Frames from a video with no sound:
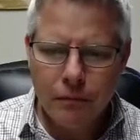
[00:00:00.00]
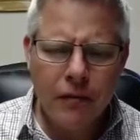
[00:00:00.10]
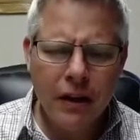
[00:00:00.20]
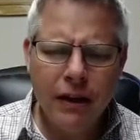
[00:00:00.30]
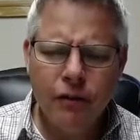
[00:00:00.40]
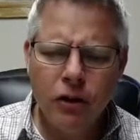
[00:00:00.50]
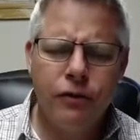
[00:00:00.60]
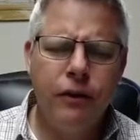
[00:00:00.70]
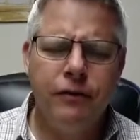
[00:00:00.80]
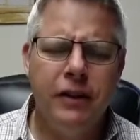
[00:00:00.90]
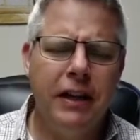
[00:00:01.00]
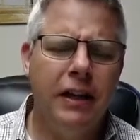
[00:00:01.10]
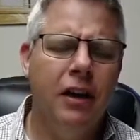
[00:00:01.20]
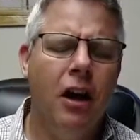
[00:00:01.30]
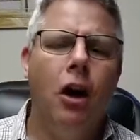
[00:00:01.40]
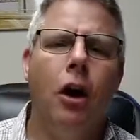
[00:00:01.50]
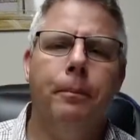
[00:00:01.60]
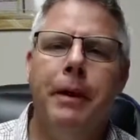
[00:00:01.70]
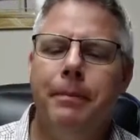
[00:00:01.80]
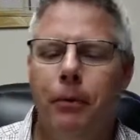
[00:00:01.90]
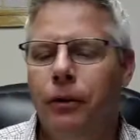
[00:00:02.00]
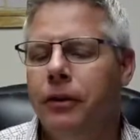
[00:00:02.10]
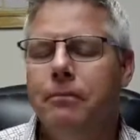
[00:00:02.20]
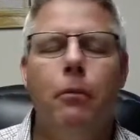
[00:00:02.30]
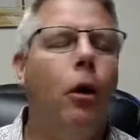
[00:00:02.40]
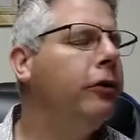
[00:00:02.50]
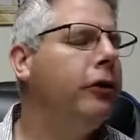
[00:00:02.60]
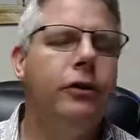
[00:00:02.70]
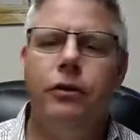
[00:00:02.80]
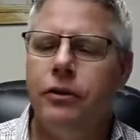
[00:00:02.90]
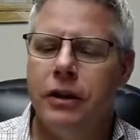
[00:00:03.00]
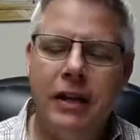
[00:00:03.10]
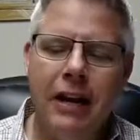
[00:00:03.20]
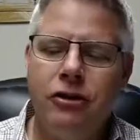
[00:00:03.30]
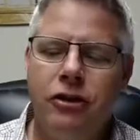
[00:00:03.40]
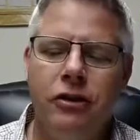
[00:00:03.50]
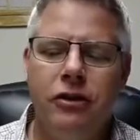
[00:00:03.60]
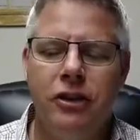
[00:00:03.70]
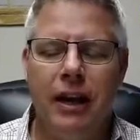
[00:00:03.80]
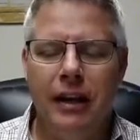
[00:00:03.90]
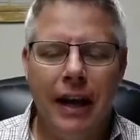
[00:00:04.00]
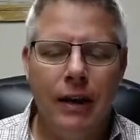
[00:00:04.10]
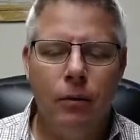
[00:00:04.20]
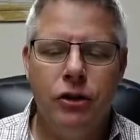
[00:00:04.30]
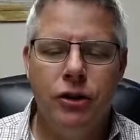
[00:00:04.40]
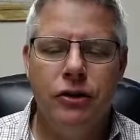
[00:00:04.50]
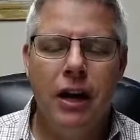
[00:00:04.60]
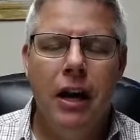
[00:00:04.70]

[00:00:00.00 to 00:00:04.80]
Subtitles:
in verse 15, are peoples and multitudes and nations and languages.